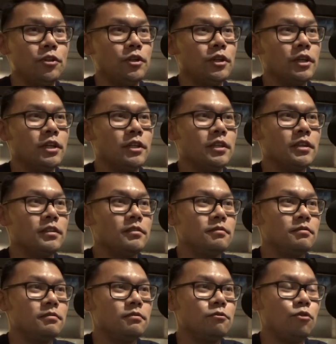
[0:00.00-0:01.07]
your
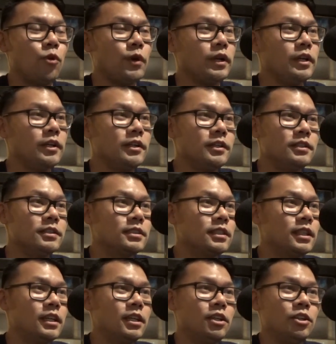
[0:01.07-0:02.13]
4 years,
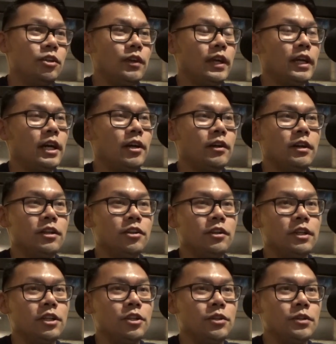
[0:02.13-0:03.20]
you get out, and you
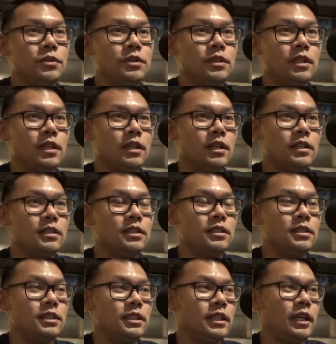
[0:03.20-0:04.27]
can use the
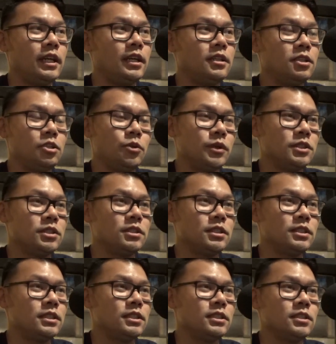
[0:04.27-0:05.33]
TA, the tuitions
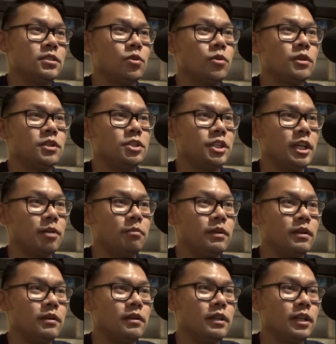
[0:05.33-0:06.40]
assistance, or the GI
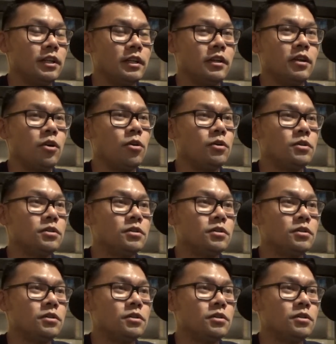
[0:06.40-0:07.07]
Bill, and you can go